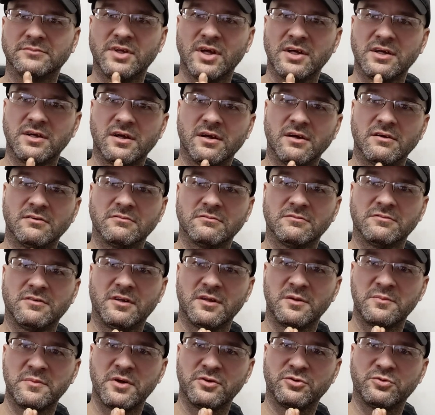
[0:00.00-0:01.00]
Take care.
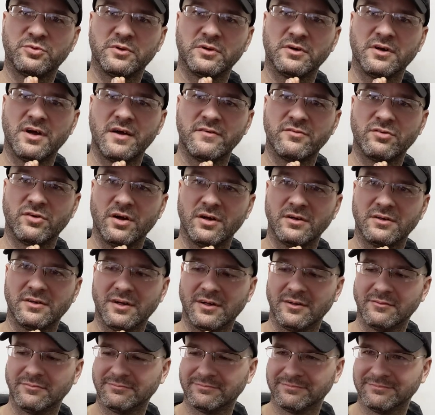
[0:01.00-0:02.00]
Follow me on Twitter. Have a great
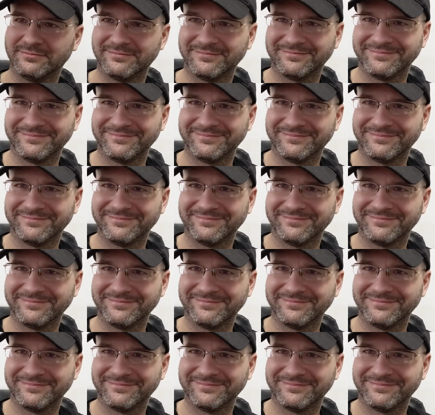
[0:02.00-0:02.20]
day.